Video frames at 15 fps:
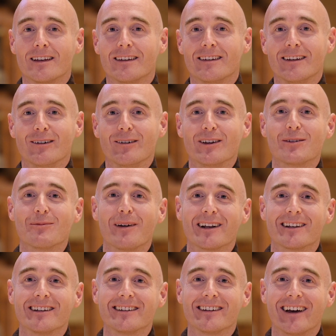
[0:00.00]
Dear
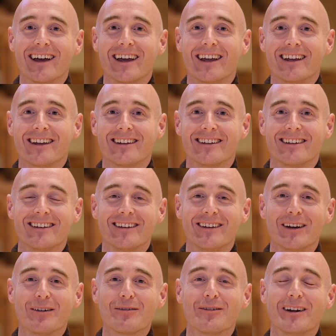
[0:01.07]
respected Thai,
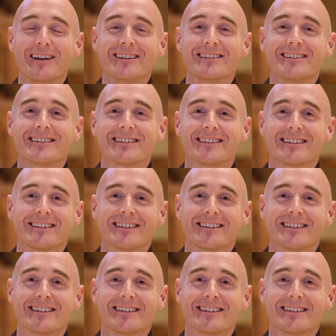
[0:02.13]
dear friends,